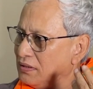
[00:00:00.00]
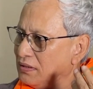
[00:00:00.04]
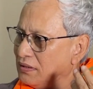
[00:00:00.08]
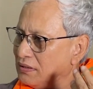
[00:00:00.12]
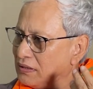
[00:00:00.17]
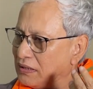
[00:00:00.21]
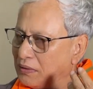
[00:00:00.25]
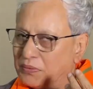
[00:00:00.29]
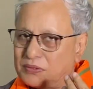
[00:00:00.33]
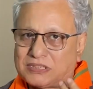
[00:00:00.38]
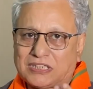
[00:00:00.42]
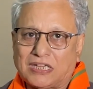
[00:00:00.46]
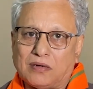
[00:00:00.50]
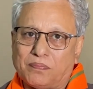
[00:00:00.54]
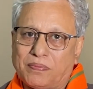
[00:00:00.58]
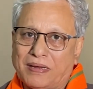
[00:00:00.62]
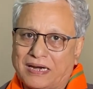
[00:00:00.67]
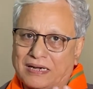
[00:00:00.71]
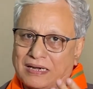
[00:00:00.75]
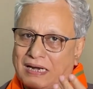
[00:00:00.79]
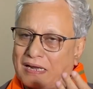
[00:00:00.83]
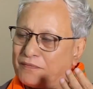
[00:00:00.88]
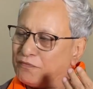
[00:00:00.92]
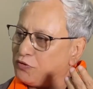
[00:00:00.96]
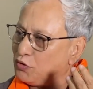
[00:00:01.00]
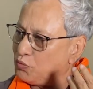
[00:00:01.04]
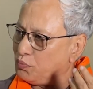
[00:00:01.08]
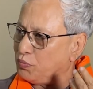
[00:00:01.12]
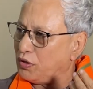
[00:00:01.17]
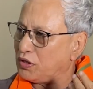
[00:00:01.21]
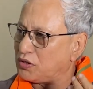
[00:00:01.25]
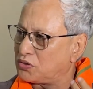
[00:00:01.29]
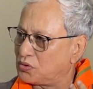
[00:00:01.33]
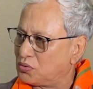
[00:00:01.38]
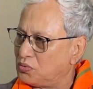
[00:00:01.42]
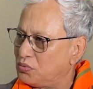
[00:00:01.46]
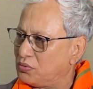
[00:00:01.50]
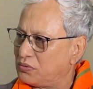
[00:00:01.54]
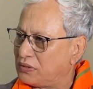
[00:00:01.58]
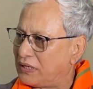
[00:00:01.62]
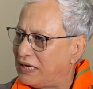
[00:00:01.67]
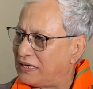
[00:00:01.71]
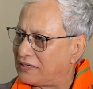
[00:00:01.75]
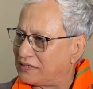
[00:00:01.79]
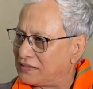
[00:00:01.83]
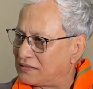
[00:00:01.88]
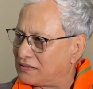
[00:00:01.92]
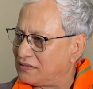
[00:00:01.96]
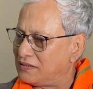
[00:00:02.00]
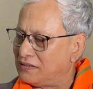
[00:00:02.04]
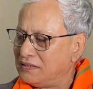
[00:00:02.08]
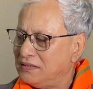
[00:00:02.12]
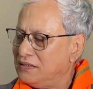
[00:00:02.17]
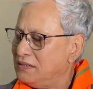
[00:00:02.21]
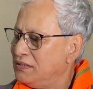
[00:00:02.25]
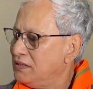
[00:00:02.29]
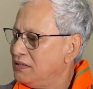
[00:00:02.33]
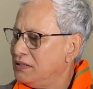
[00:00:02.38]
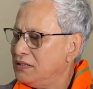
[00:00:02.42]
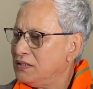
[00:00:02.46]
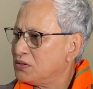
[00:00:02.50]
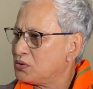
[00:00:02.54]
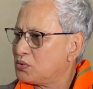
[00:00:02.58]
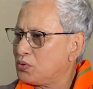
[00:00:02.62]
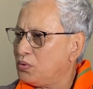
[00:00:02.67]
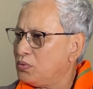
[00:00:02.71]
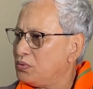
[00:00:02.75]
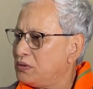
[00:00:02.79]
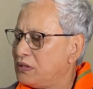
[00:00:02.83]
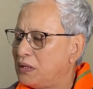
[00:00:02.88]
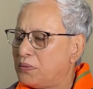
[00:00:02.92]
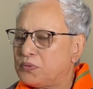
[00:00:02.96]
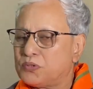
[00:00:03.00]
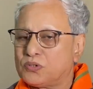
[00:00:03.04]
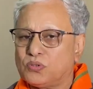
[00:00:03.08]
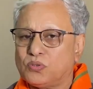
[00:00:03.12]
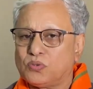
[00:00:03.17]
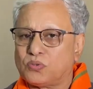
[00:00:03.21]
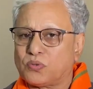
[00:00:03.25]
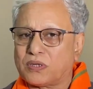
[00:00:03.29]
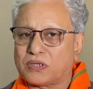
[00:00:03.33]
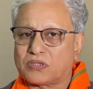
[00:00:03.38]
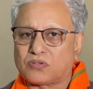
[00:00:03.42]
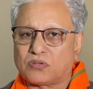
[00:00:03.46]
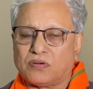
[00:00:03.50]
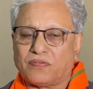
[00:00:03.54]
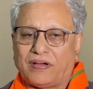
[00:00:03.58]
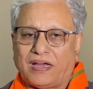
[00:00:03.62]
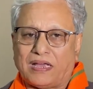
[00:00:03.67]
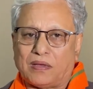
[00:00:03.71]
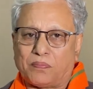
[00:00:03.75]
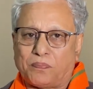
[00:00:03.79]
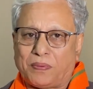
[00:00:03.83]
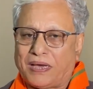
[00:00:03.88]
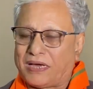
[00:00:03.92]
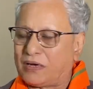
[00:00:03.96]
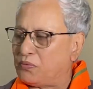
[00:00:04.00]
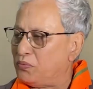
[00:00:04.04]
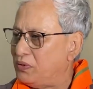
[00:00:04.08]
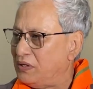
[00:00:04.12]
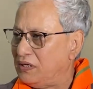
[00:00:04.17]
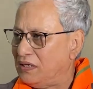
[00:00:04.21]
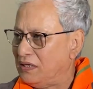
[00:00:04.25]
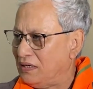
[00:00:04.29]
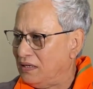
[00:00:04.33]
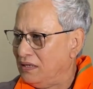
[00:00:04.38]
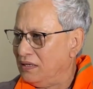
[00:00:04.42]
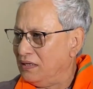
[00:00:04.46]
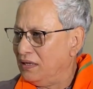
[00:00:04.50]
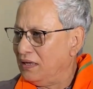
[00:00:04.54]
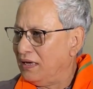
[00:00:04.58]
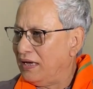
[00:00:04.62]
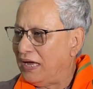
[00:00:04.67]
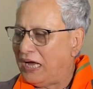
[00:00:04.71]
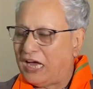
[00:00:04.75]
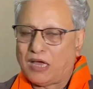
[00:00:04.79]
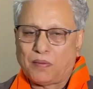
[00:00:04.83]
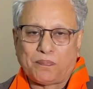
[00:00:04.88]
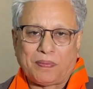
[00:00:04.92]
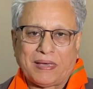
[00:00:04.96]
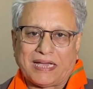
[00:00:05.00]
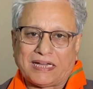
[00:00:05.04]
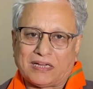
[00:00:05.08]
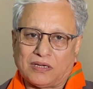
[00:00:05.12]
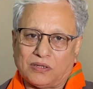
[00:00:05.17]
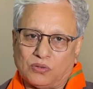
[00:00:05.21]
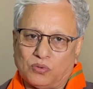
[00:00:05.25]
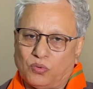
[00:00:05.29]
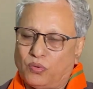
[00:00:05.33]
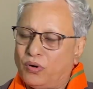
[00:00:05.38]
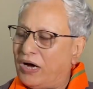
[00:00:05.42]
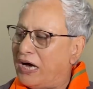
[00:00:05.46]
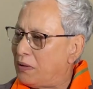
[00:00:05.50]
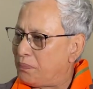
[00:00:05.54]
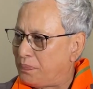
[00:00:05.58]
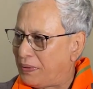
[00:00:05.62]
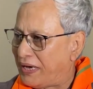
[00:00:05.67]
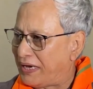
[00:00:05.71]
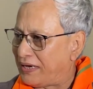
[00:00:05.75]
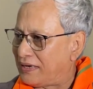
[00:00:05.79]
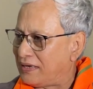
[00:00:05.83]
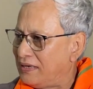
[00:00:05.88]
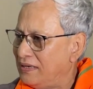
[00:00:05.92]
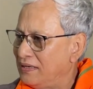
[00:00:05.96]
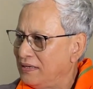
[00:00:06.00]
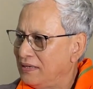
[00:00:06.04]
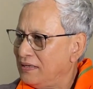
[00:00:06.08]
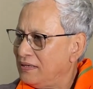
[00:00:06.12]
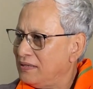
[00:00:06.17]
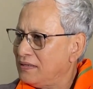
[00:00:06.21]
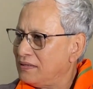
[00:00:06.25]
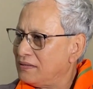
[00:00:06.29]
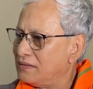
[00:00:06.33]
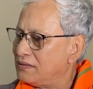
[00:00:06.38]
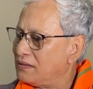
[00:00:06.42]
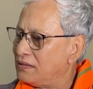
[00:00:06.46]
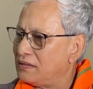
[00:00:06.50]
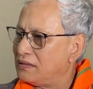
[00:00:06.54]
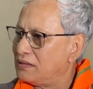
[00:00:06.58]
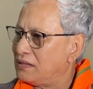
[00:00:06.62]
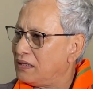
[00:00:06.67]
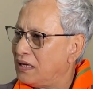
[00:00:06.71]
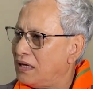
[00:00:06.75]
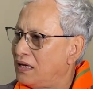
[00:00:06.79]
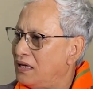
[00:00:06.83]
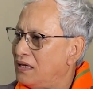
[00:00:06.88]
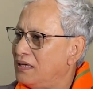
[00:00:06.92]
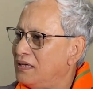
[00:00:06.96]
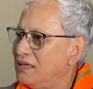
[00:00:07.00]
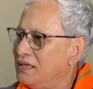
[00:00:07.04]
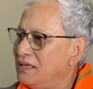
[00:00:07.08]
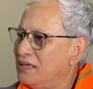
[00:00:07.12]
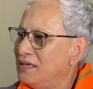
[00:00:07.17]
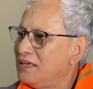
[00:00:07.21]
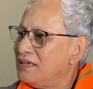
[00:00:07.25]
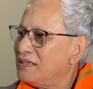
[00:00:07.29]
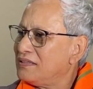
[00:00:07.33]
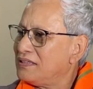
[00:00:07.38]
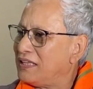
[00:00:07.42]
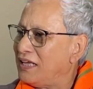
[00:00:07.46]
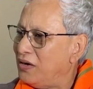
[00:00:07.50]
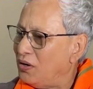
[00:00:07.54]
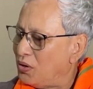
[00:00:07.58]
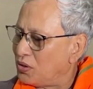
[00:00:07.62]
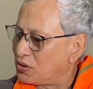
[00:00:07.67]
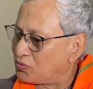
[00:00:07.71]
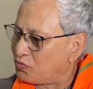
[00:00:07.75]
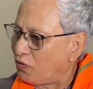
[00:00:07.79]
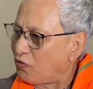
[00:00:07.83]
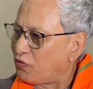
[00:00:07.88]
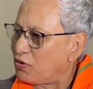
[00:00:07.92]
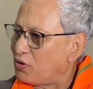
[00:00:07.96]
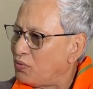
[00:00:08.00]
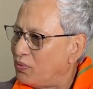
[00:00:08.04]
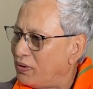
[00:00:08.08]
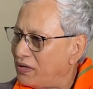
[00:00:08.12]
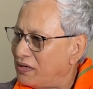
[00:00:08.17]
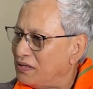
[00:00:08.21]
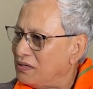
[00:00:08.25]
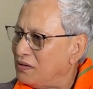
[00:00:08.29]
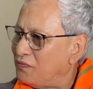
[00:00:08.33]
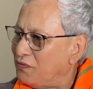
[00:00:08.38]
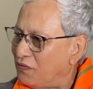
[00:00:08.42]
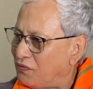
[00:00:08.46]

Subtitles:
They were sent back like footballs to Calcutta. So there was no question of IPAC winning. IPAC and no IPAC, they lost 51,